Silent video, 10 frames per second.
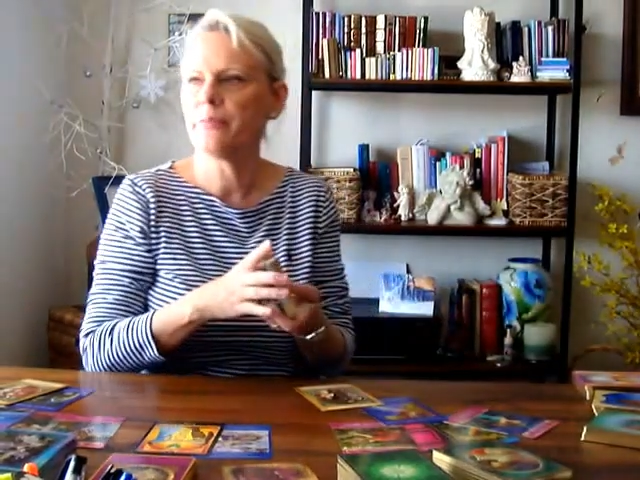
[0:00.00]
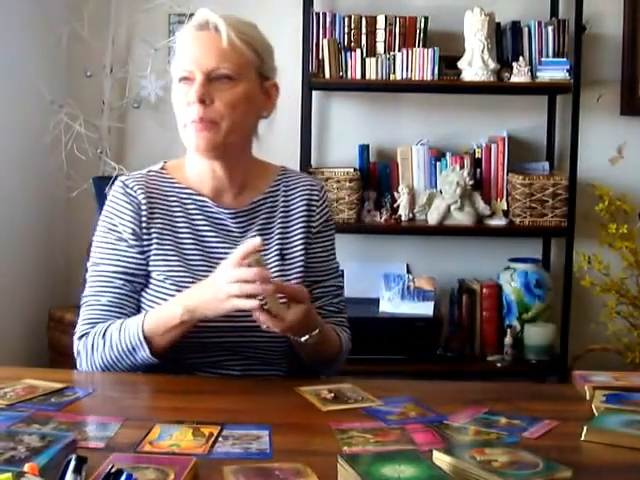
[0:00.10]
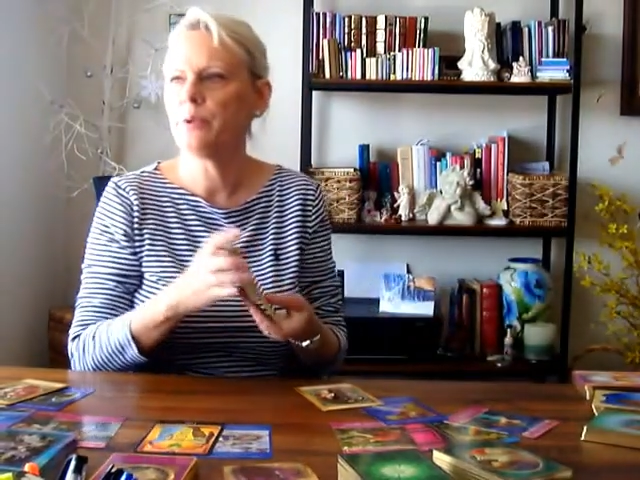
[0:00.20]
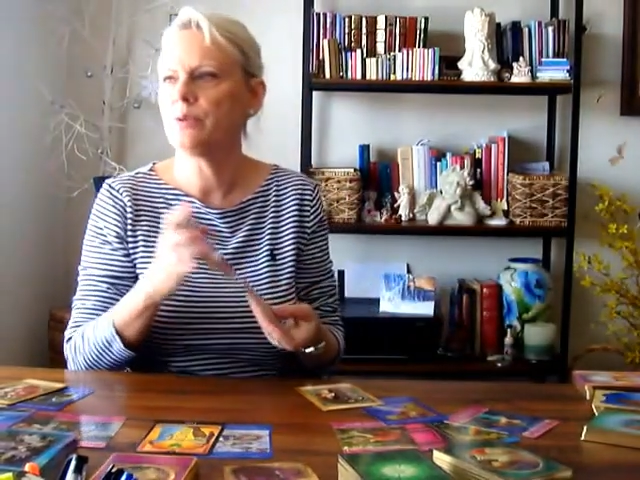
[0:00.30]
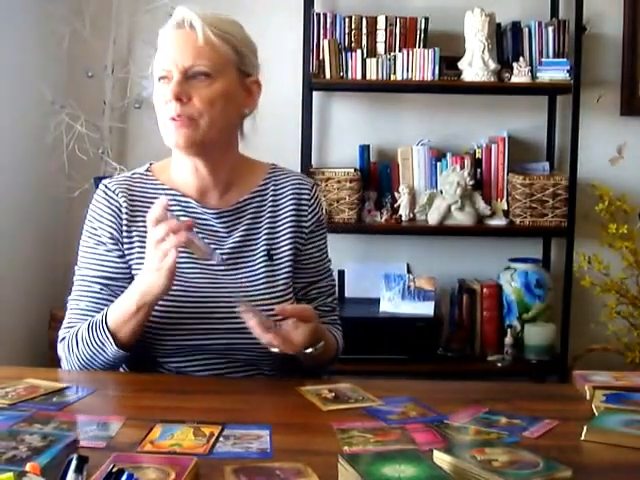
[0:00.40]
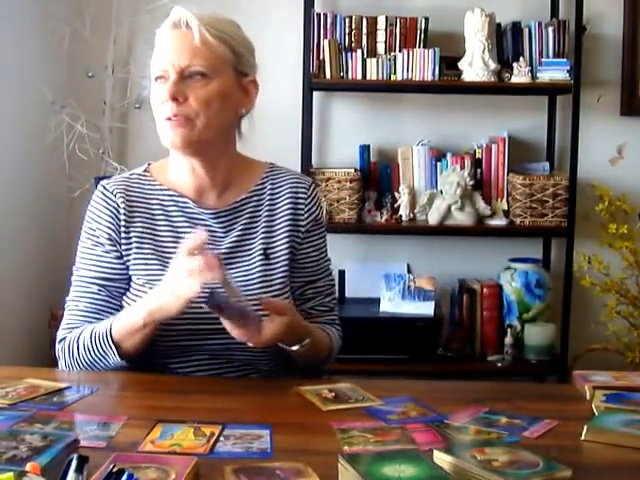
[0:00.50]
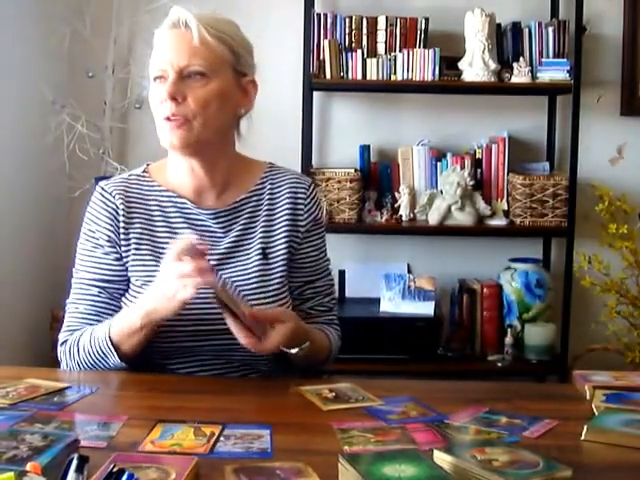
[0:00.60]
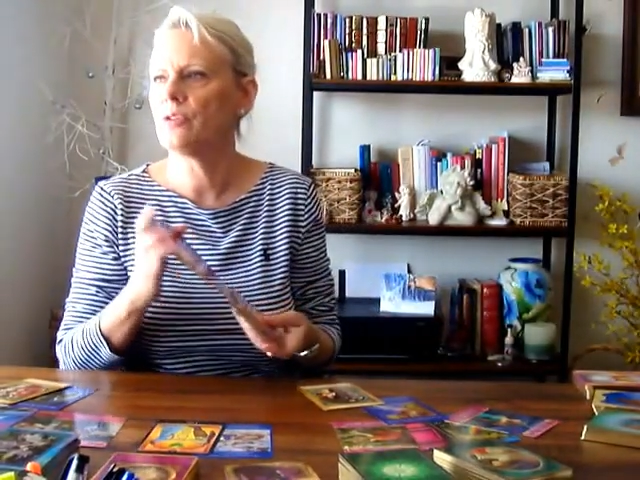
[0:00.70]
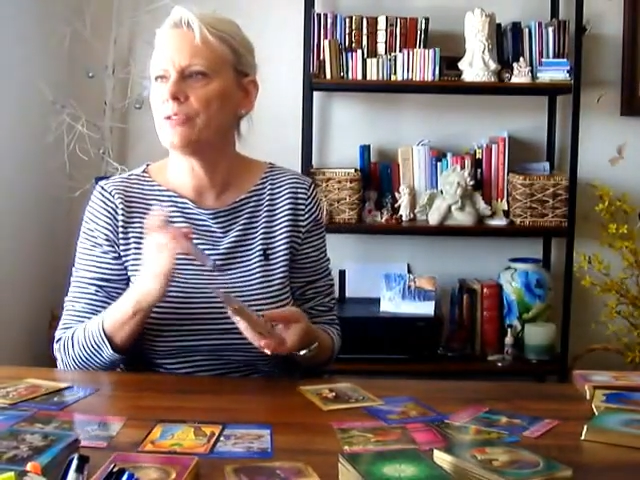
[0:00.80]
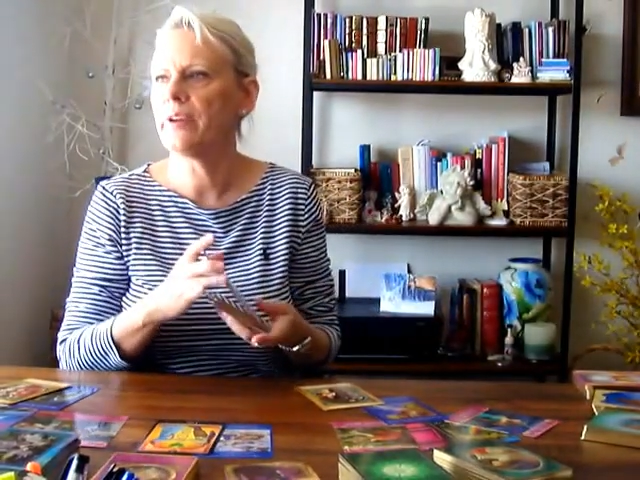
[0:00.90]

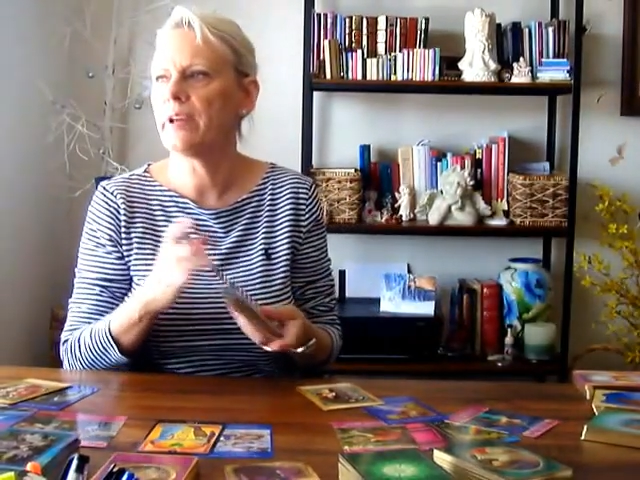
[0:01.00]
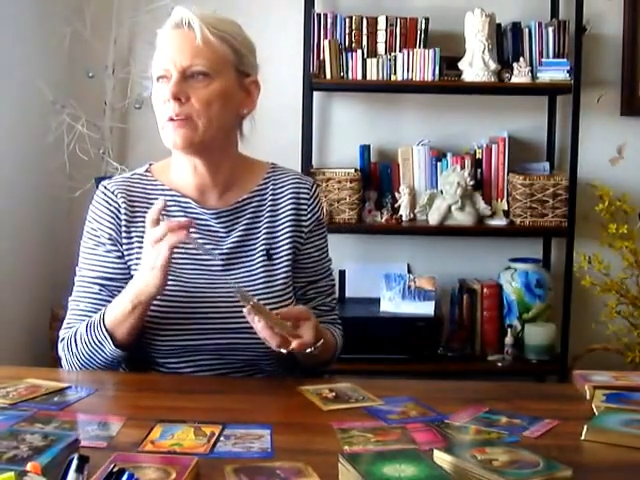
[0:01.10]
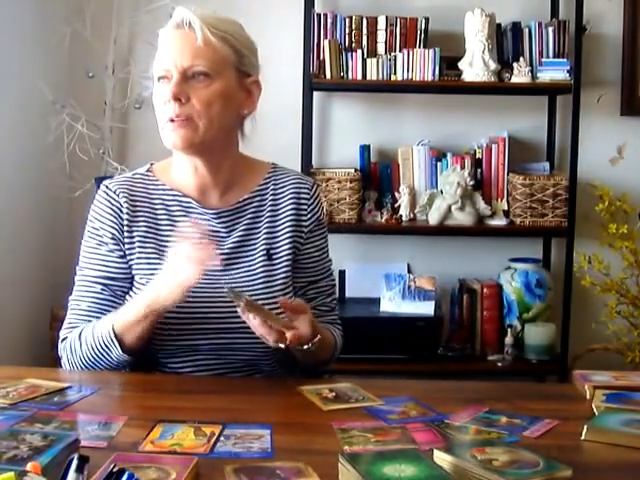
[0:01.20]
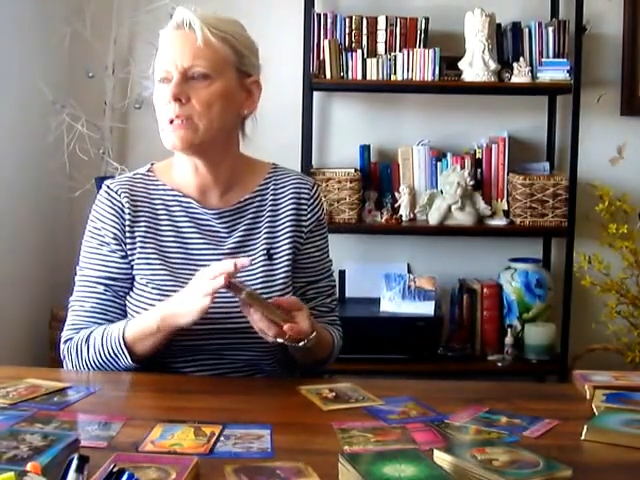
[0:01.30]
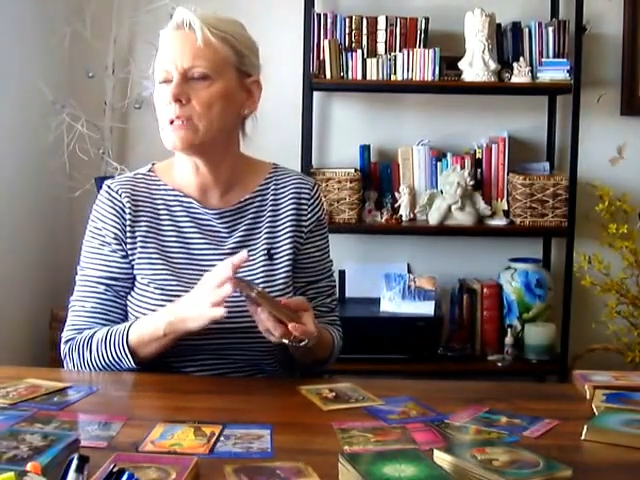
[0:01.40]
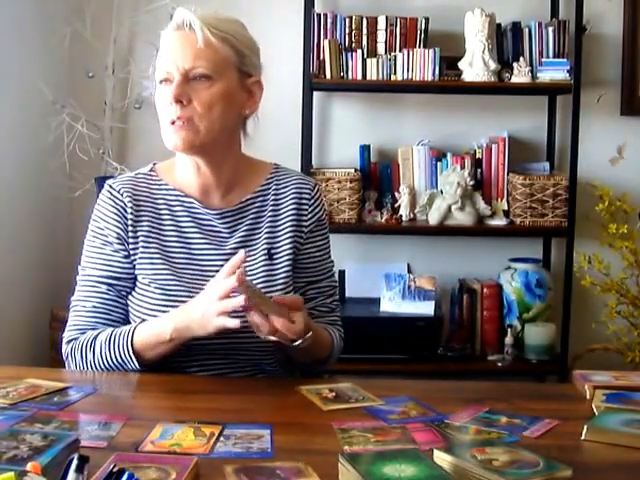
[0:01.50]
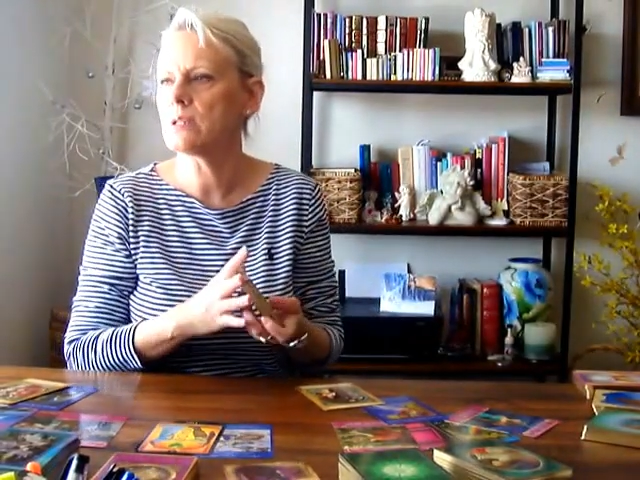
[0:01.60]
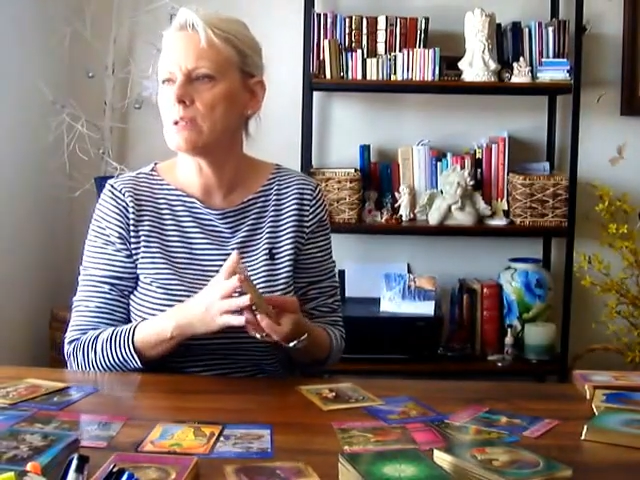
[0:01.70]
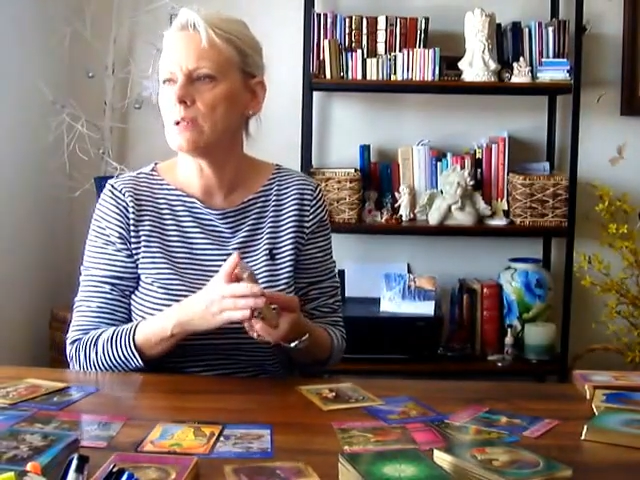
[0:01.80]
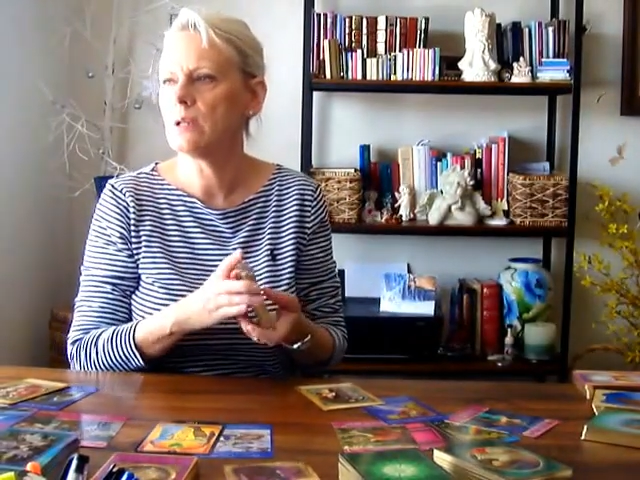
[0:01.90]
beautiful fairies,